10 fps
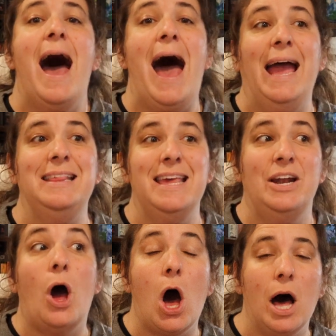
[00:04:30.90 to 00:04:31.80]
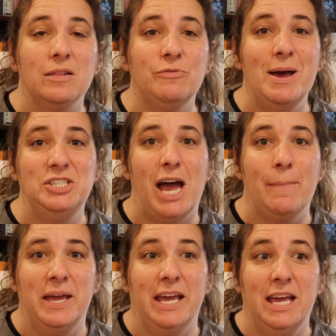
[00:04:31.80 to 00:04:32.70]
I did all of my
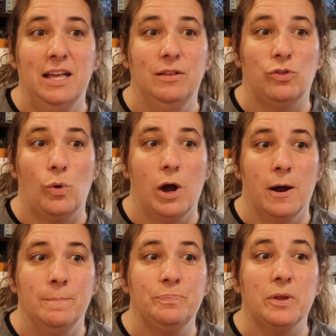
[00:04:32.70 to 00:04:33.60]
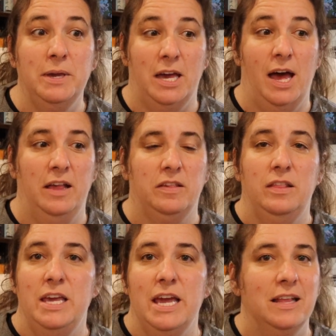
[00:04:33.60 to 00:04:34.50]
shopping in store because
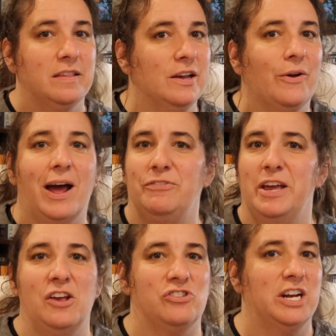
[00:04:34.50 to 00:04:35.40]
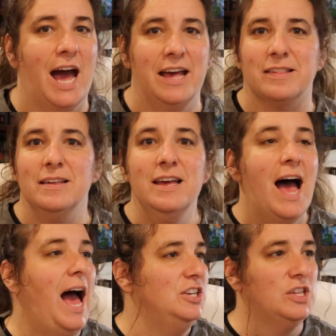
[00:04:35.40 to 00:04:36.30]
the instant gratification, guys.
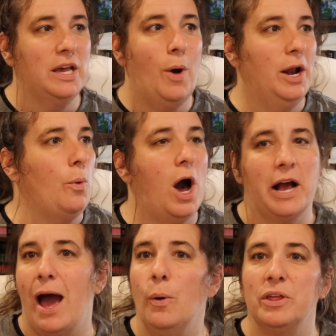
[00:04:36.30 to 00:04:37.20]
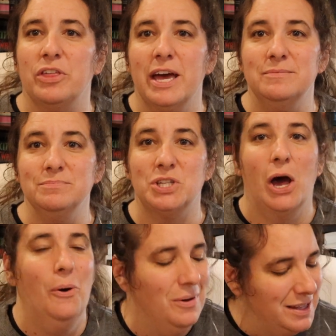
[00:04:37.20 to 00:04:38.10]
I just like want to walk out with it.
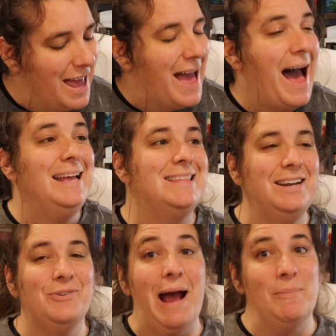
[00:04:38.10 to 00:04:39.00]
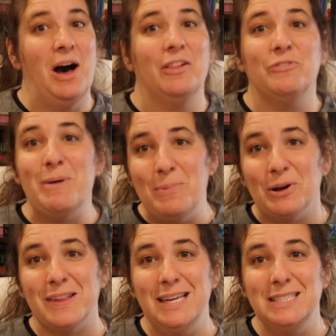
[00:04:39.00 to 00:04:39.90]
So I did grab all of my
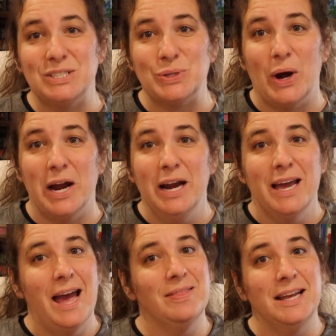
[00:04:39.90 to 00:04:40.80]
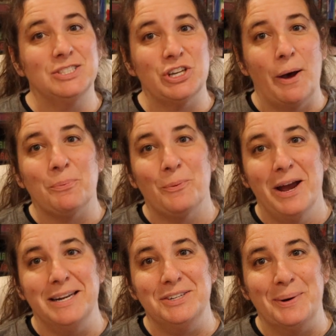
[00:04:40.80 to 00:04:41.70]
books in store, and let's jump
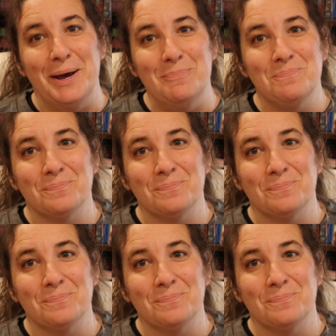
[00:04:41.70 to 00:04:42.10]
right into it.